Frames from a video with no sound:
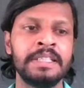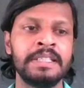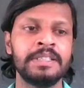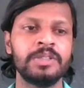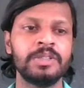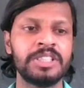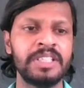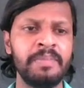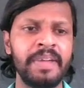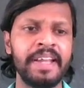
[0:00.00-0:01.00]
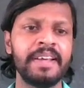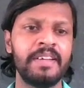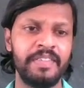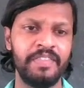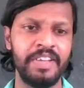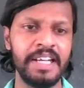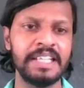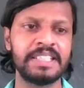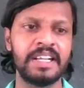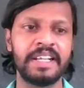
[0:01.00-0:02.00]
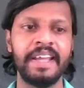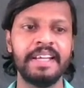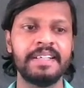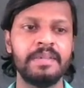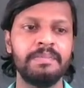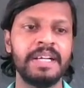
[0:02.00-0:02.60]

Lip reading: So she made a very little cake,